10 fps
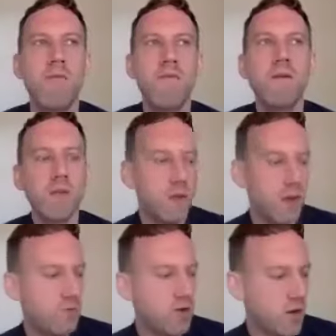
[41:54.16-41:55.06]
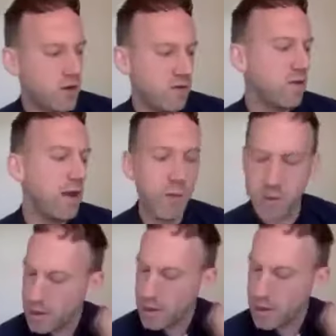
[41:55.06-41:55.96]
feel like the objections that I
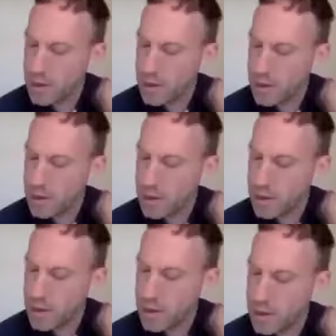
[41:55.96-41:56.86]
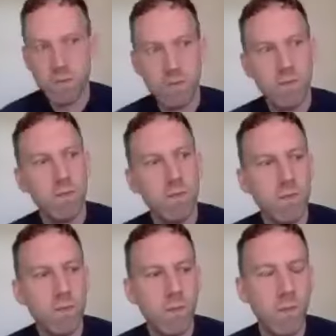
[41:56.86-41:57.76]
would get would be,
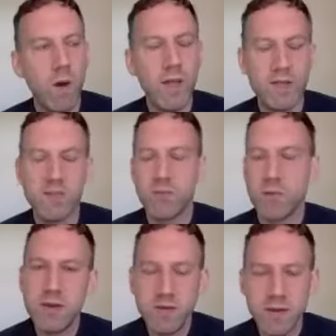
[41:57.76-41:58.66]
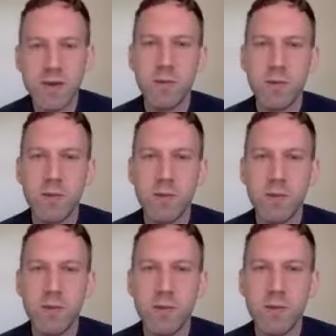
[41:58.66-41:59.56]
wow, that's surprising coming
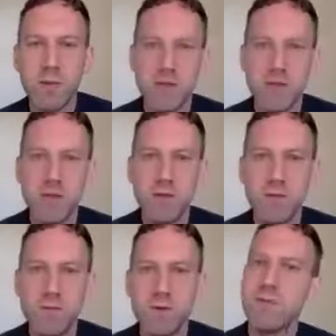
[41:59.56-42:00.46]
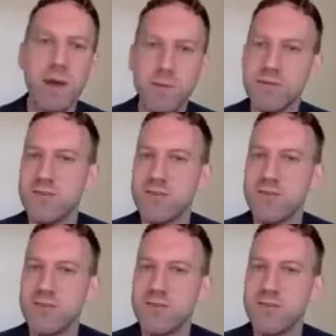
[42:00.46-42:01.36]
from a coach that you wouldn't be
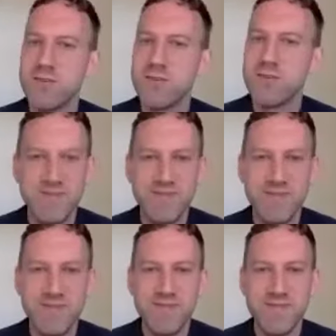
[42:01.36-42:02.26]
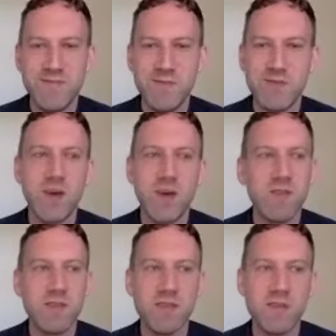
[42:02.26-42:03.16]
able to resolve
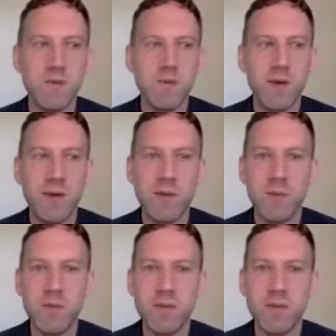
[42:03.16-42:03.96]
this in a way that would be a